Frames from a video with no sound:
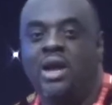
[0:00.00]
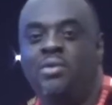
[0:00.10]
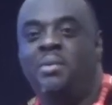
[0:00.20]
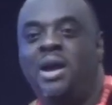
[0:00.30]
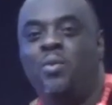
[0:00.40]
I
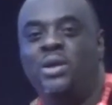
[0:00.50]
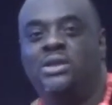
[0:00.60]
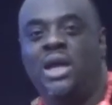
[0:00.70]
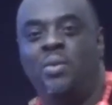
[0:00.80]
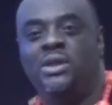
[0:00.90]
remember
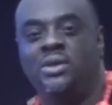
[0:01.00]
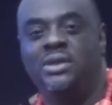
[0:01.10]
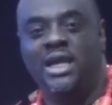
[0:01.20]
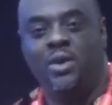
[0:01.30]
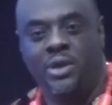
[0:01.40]
I went to
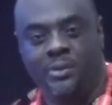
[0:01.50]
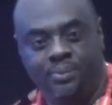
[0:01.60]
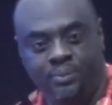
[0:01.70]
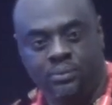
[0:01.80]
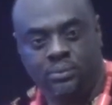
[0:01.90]
Newe
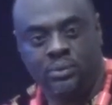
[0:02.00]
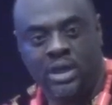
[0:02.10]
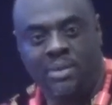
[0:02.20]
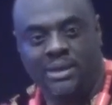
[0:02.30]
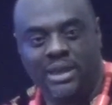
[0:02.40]

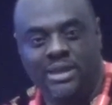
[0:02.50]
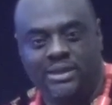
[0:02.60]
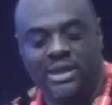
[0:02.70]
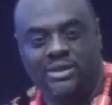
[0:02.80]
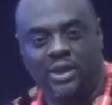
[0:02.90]
about
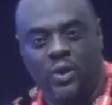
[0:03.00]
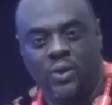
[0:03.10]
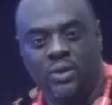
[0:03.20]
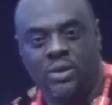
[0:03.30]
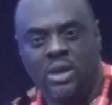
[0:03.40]
8 years
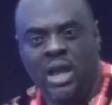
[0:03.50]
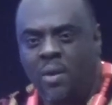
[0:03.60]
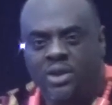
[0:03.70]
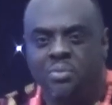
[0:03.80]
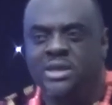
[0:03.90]
ago.
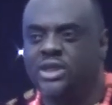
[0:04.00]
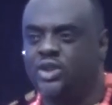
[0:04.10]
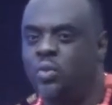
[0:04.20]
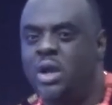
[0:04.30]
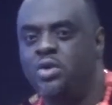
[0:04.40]
I was
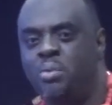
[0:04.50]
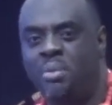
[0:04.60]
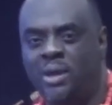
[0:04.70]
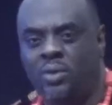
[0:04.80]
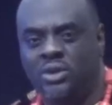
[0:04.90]
ministering. One
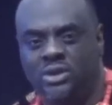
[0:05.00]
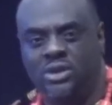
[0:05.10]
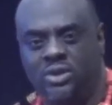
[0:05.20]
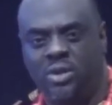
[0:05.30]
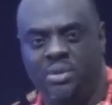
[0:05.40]
young man was
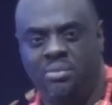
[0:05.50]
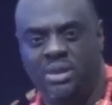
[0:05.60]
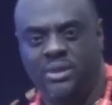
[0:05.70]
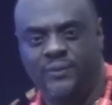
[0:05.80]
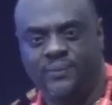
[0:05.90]
disturbing
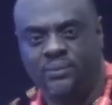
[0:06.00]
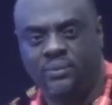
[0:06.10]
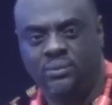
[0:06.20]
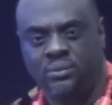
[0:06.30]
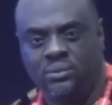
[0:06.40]
me.
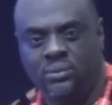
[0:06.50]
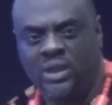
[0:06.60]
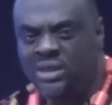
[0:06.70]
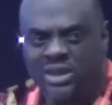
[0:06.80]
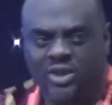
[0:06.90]

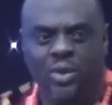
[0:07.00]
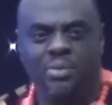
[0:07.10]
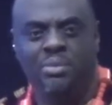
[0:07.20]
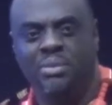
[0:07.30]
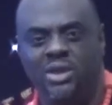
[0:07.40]

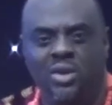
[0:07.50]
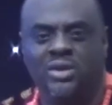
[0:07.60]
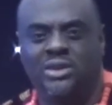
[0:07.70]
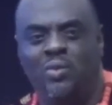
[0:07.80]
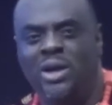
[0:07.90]
The
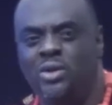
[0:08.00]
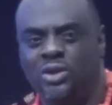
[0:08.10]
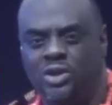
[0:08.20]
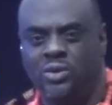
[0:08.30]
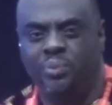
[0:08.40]
Lord said, why
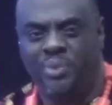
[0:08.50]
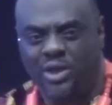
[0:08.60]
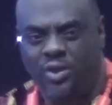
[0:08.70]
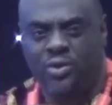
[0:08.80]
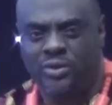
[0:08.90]
don't you
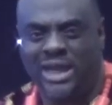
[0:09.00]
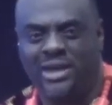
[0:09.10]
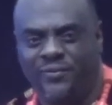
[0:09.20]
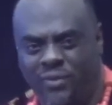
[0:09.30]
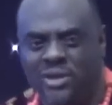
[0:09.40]
piatu your
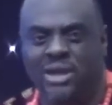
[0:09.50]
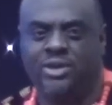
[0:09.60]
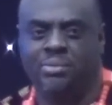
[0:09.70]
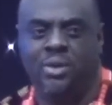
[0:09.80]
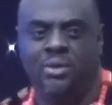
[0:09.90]
tali, flog
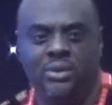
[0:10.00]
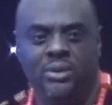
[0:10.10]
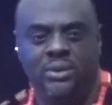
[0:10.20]
and small.